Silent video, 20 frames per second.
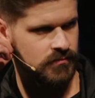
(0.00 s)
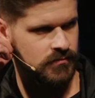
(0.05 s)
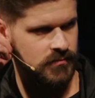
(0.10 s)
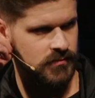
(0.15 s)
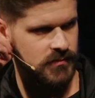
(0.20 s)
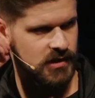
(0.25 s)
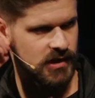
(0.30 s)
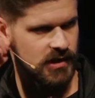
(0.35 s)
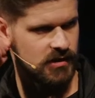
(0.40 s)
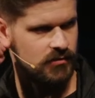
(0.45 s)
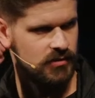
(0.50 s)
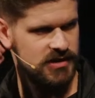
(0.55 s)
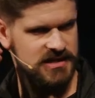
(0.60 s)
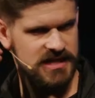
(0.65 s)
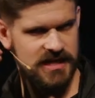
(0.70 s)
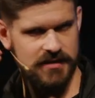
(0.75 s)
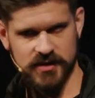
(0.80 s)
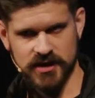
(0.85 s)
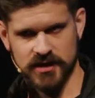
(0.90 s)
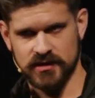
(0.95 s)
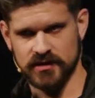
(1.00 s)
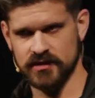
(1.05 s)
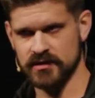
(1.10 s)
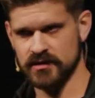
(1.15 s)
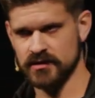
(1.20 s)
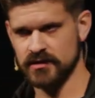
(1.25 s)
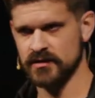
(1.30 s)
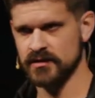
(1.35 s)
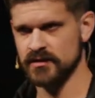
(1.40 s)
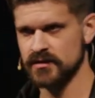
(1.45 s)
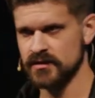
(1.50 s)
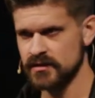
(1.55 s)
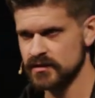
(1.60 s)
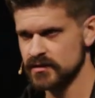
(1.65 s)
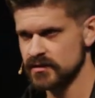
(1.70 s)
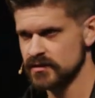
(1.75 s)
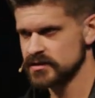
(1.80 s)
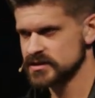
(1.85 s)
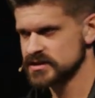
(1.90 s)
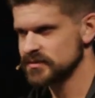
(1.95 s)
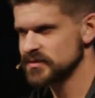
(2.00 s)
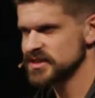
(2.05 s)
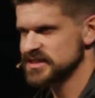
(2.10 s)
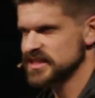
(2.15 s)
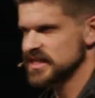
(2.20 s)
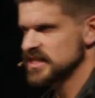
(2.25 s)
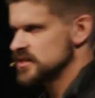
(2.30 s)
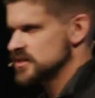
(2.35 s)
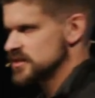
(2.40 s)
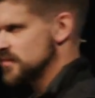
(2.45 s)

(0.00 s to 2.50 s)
You're like, what does that mean? Somebody say there's a